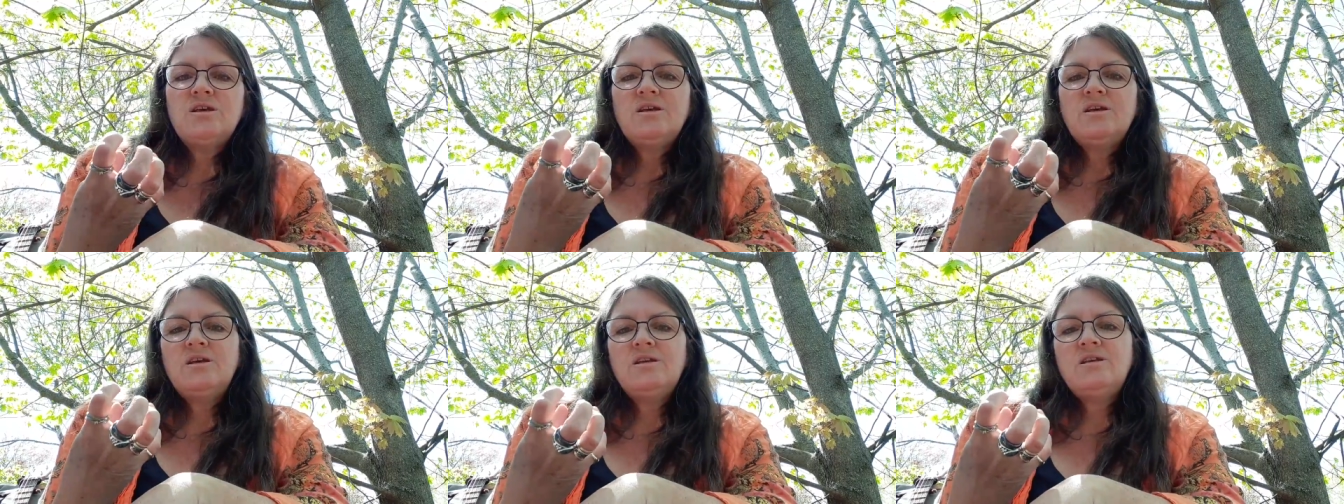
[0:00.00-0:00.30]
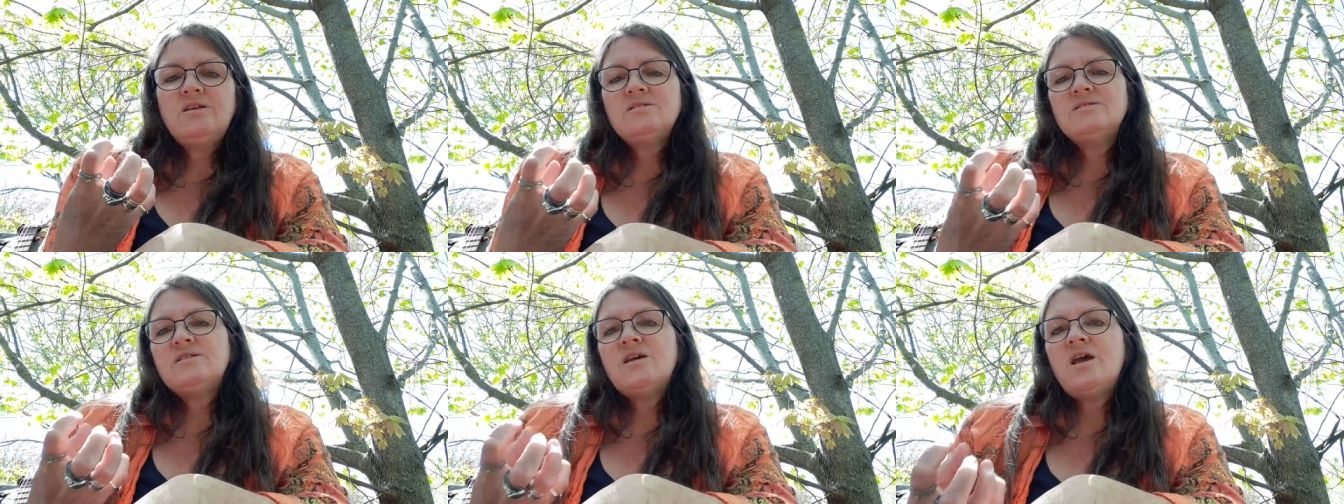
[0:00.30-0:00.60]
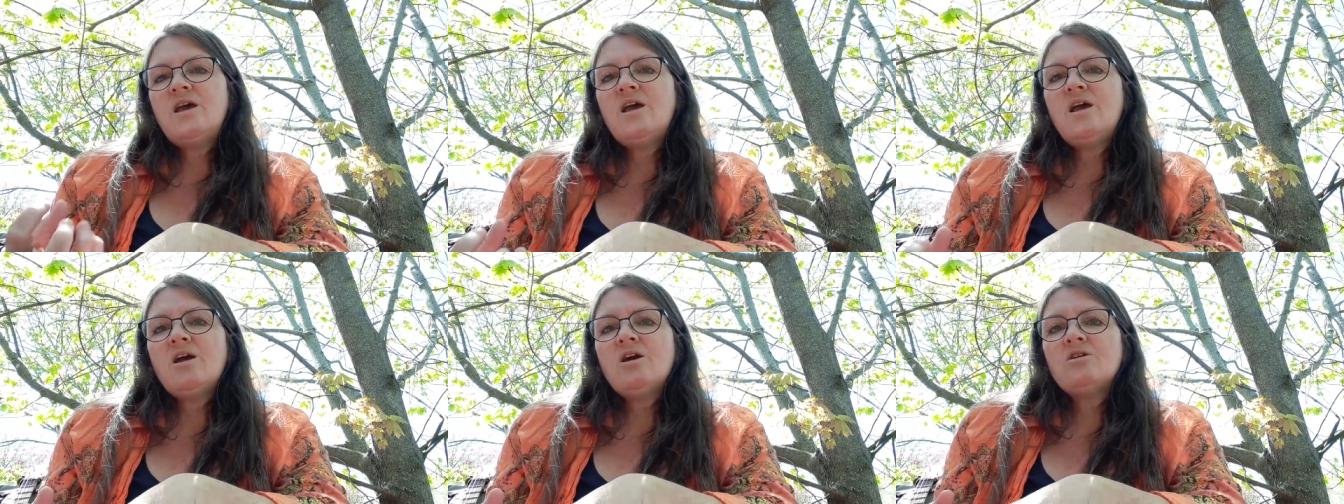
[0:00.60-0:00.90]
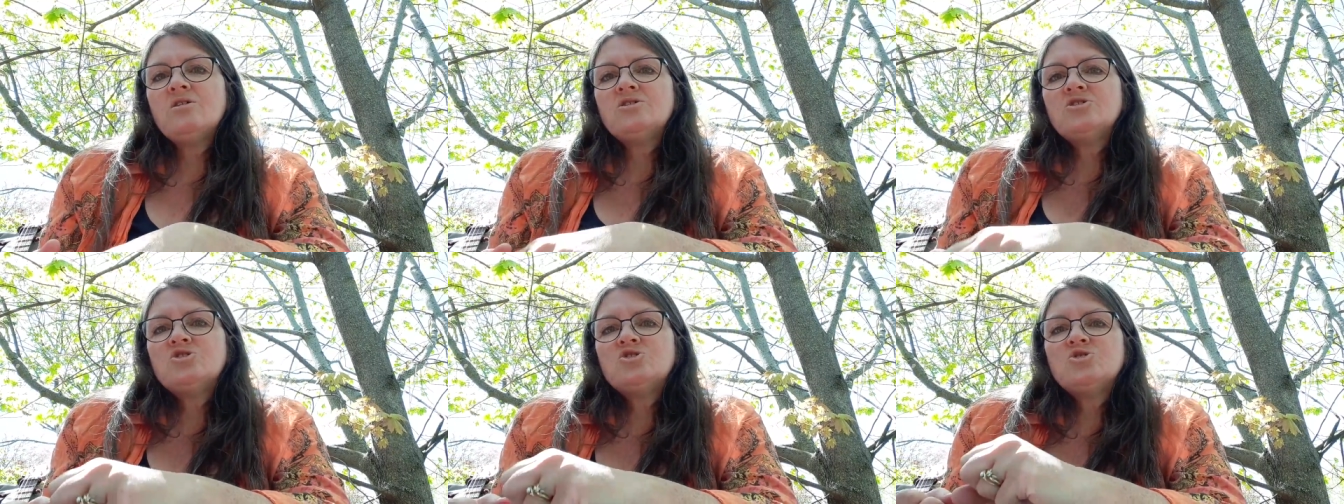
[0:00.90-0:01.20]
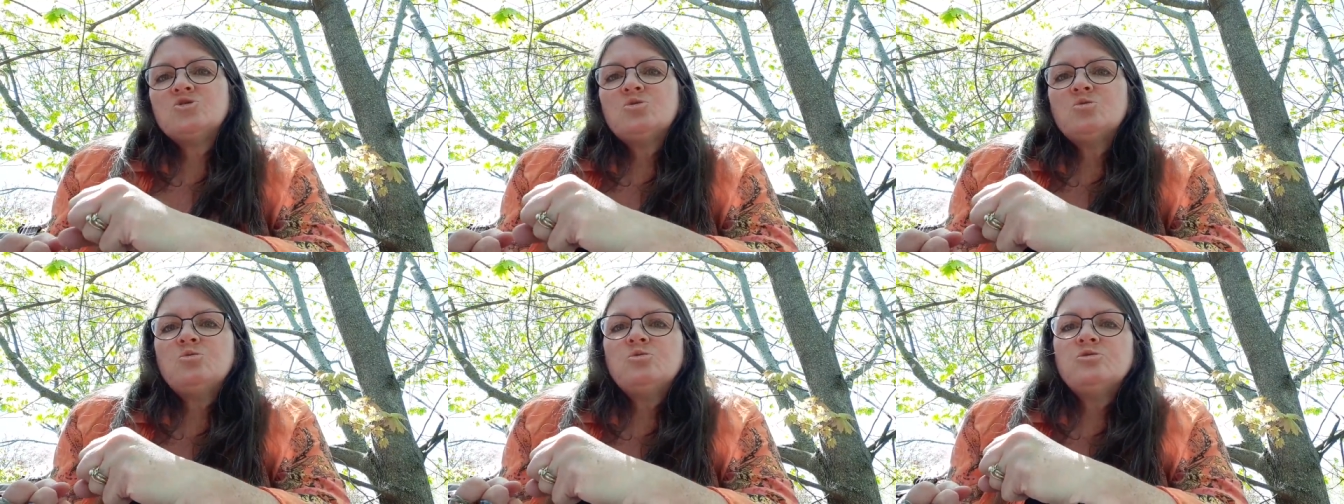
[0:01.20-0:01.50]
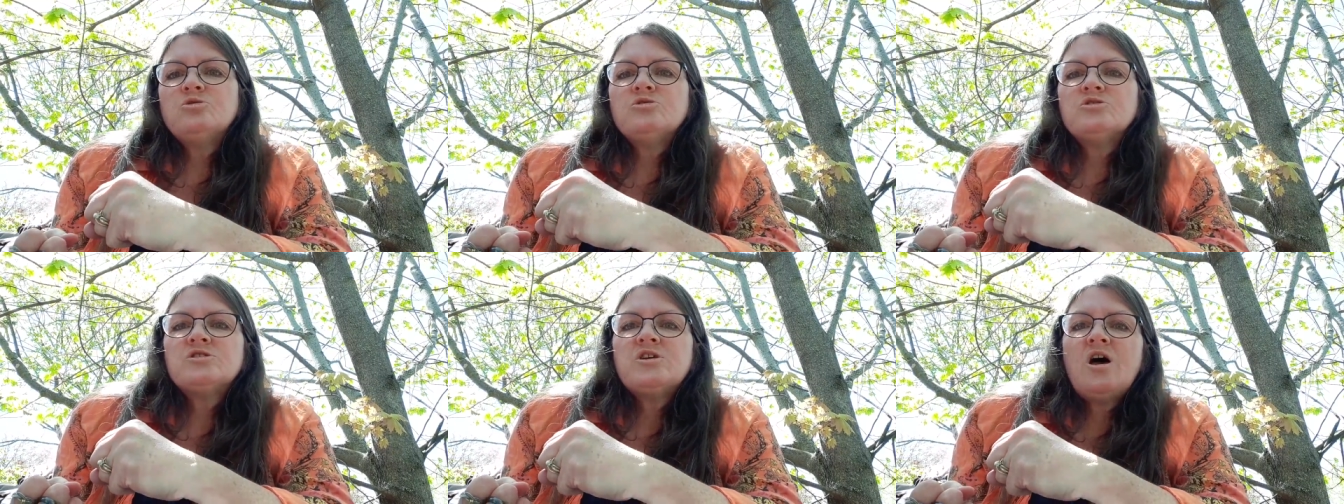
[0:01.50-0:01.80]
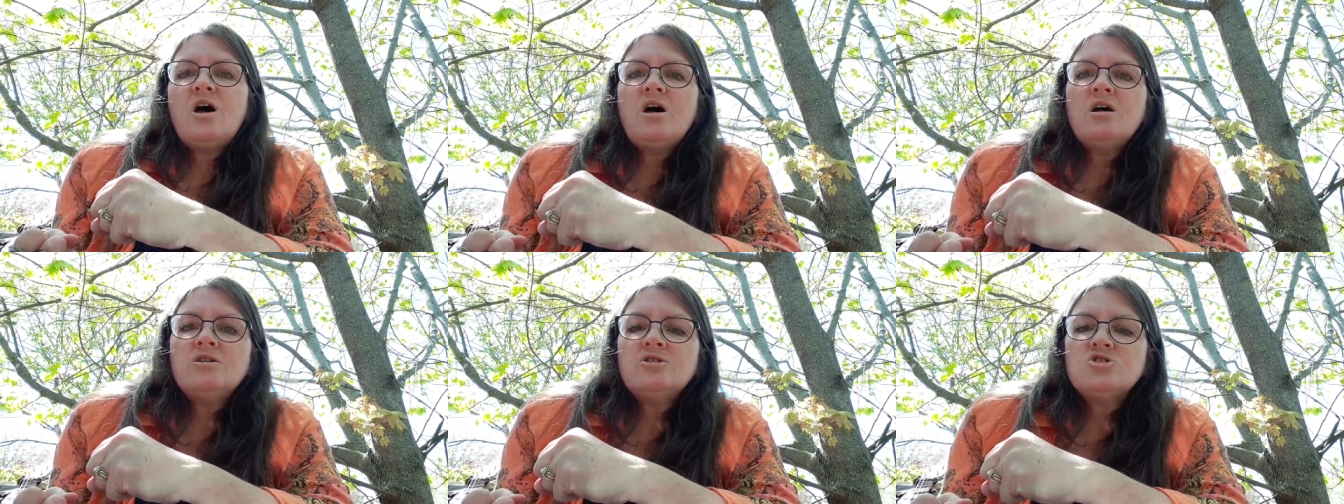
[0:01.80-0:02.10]
in his hair, his shoulders
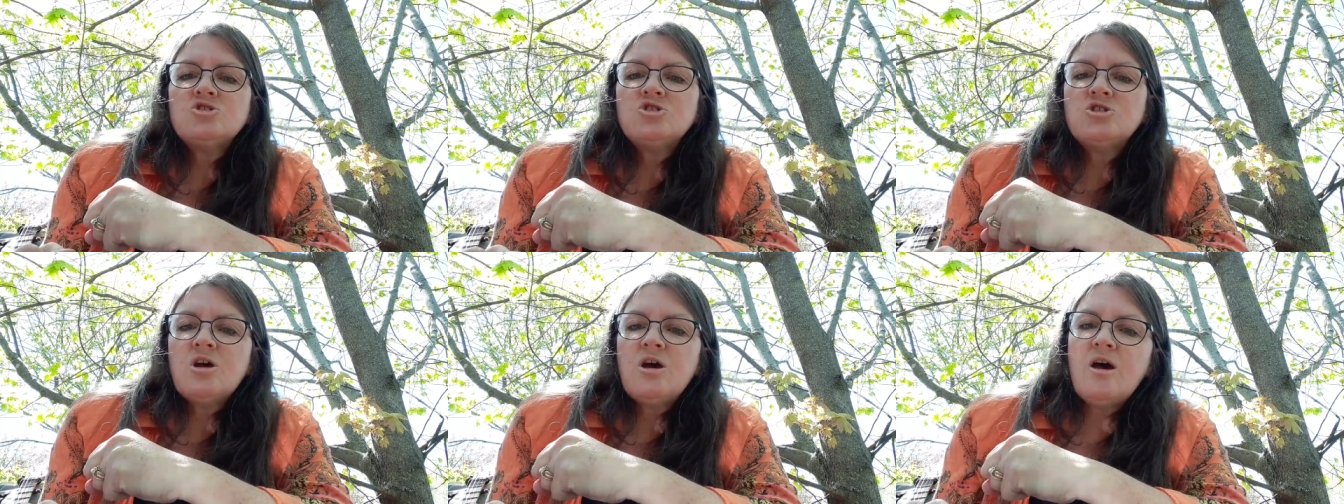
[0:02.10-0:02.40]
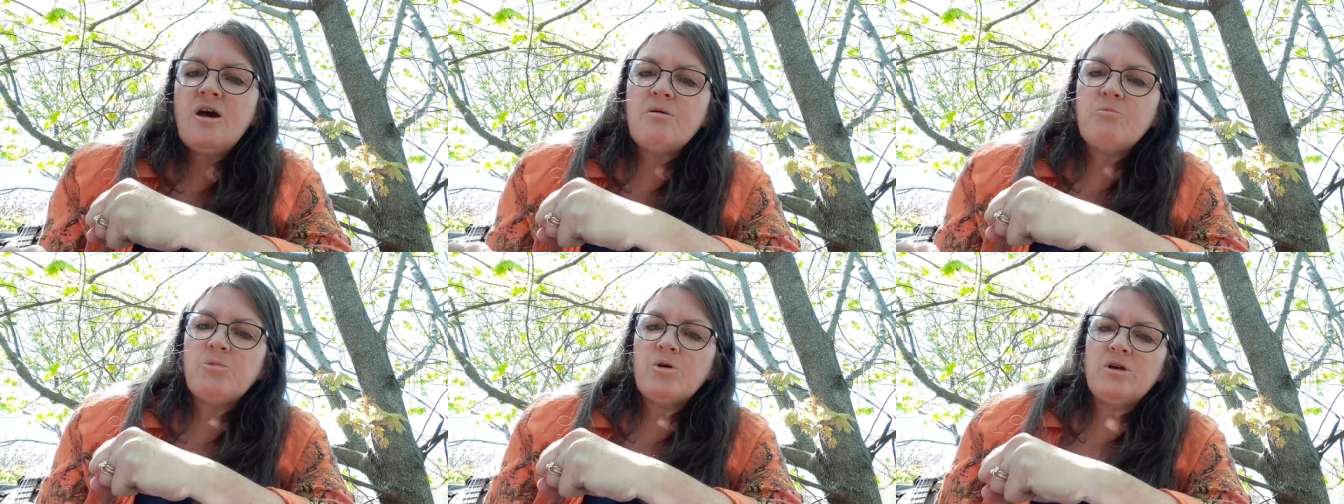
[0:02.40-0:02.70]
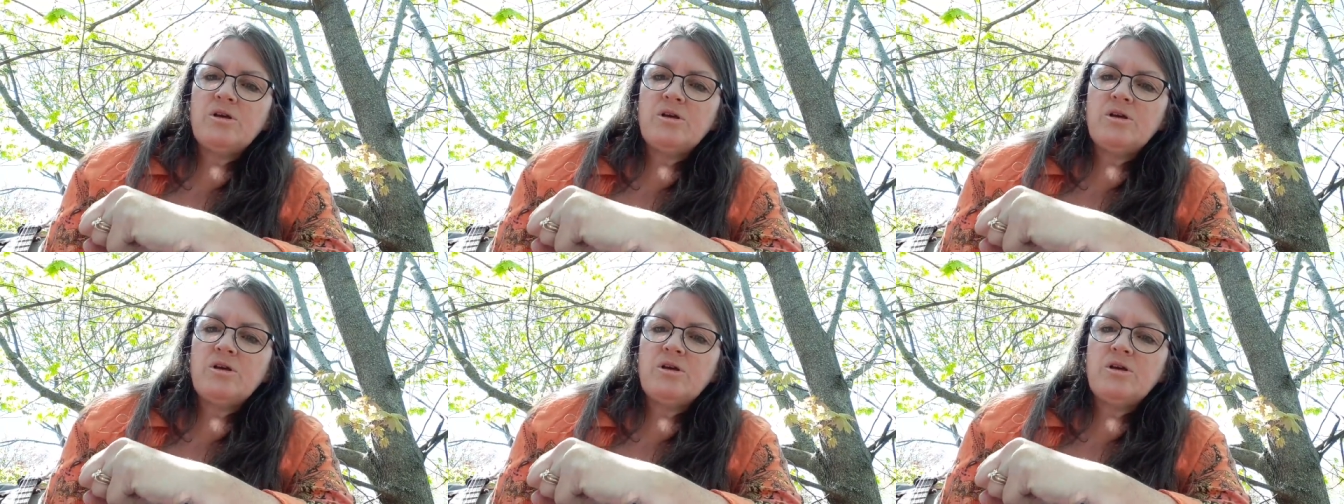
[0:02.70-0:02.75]
hunched up